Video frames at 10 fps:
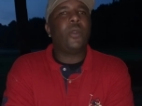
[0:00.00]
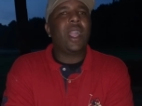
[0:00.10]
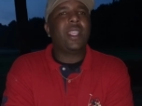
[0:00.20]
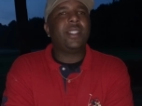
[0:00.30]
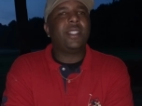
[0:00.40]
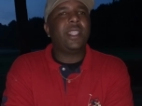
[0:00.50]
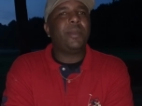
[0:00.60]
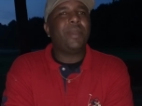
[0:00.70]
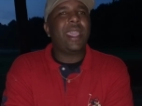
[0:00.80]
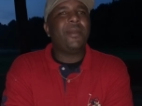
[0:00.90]
Rocket City,
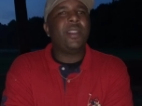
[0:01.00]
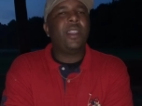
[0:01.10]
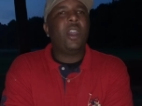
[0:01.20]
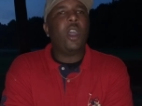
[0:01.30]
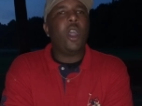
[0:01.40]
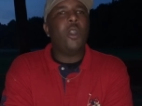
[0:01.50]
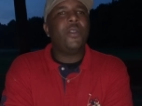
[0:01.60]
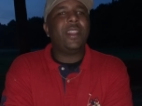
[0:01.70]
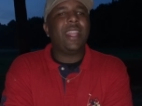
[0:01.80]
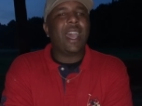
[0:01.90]
baby.
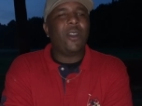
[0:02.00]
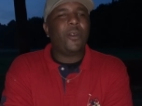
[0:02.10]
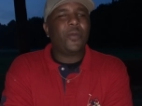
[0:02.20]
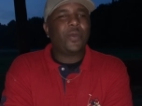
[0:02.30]
Over and out.